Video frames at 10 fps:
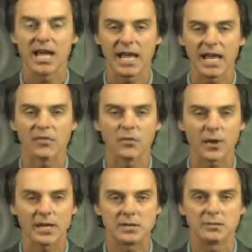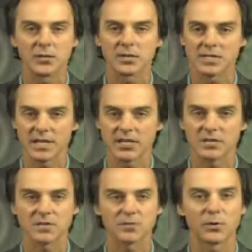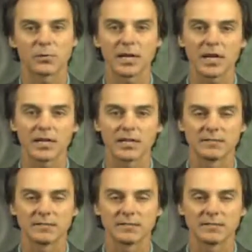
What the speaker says: and the random fertilization of sperm and egg.